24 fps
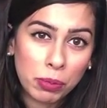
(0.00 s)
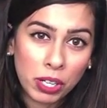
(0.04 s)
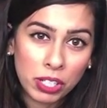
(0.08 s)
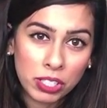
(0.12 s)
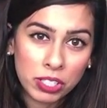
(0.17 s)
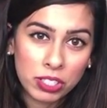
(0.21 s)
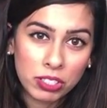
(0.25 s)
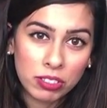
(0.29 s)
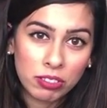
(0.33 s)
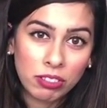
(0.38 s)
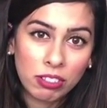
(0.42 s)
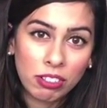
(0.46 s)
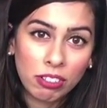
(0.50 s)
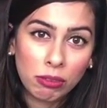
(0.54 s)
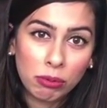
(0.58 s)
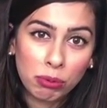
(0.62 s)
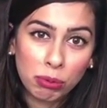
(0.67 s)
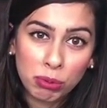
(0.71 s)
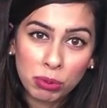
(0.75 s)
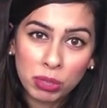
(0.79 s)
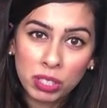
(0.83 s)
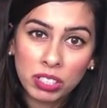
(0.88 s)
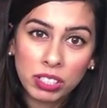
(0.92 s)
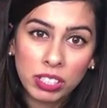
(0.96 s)
brush in there
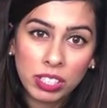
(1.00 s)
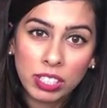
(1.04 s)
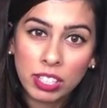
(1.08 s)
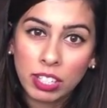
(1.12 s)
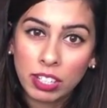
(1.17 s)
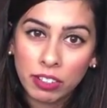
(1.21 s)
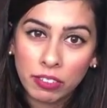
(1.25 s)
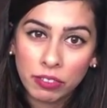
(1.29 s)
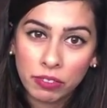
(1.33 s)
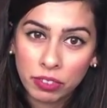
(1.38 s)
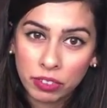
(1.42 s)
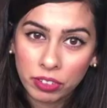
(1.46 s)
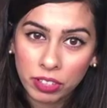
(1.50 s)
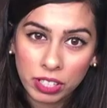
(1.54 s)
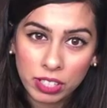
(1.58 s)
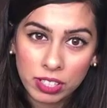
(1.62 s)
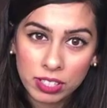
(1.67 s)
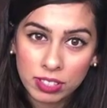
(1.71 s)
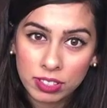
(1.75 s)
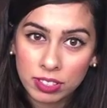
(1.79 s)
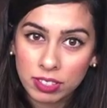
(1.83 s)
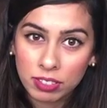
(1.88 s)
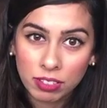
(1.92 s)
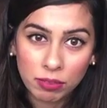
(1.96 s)
really carefully
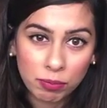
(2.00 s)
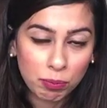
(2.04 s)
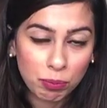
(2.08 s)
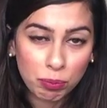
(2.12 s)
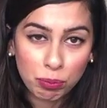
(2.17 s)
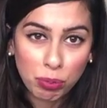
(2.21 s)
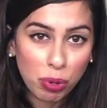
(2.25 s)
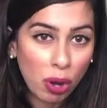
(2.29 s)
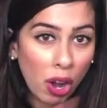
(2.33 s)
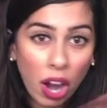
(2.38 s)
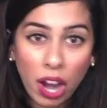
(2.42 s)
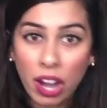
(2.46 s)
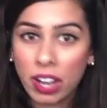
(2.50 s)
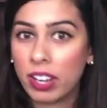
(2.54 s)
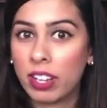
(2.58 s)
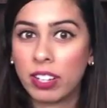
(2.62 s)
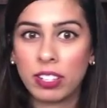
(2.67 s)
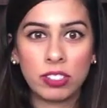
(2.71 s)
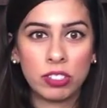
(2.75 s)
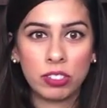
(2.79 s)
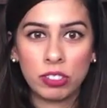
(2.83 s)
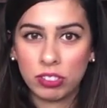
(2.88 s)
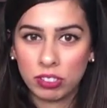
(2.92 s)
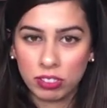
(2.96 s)
because the
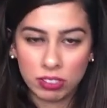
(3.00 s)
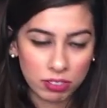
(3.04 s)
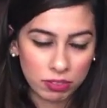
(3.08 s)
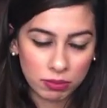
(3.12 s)
products